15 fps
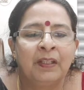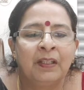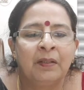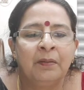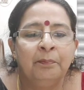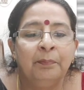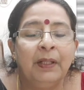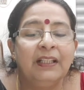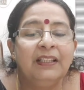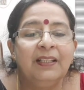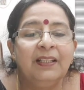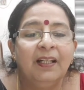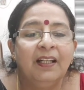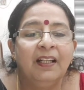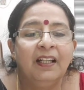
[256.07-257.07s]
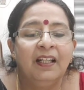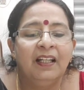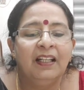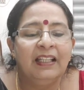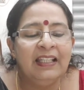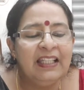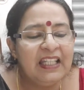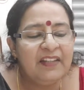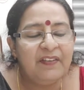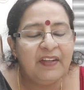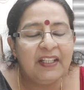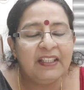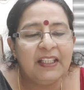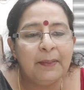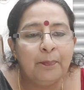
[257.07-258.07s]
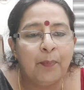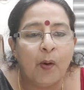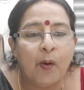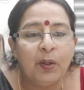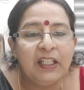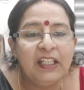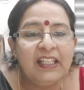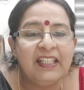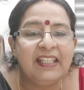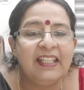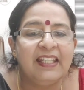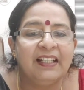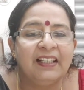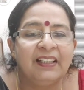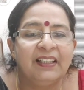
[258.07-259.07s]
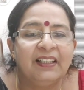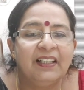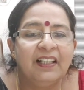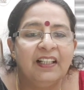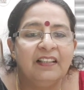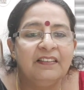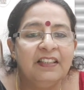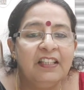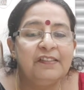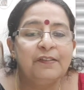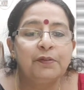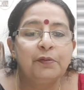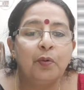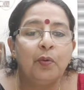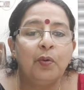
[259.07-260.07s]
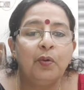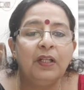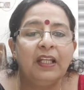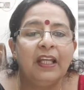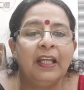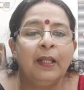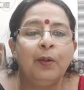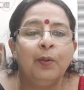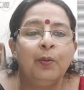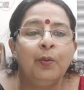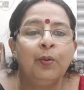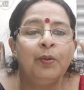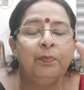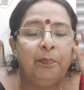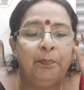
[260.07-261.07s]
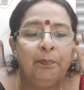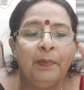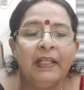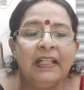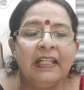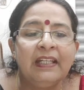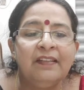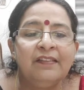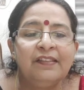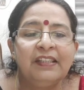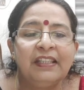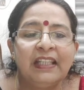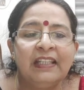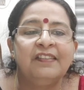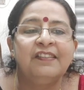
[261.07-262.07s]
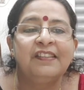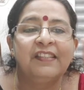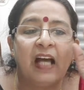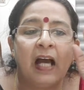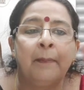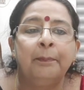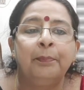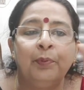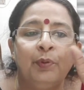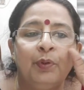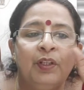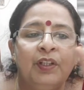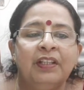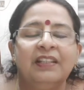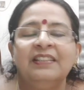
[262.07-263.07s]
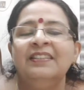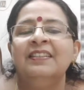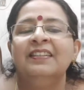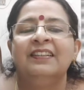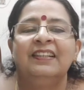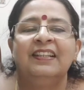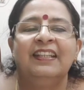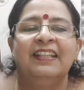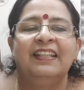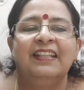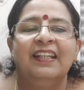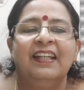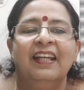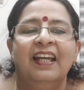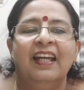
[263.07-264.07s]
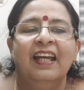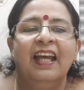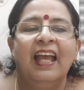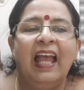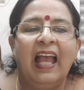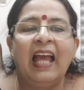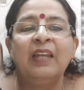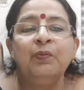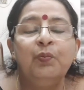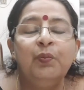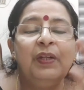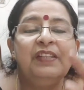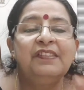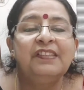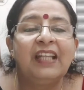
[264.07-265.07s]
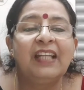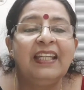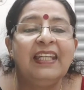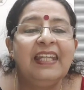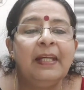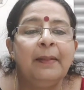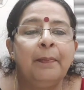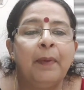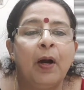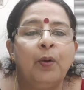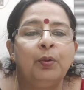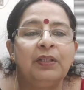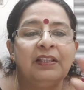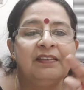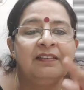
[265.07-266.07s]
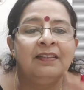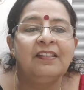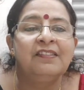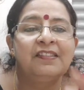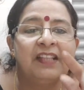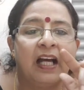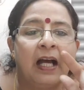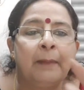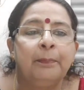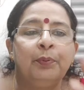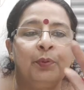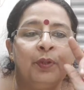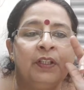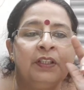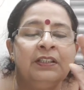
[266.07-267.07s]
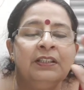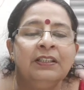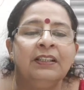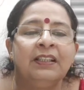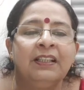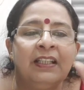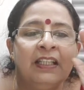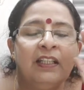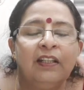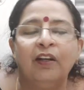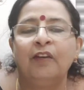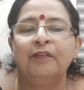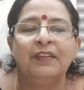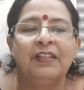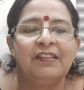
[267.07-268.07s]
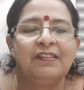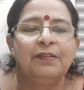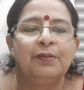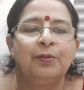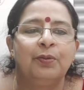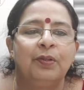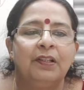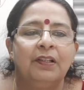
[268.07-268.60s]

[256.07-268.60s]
But leaving the body here, the soul alone begins its upward journey. And we study about this upward journey of the soul.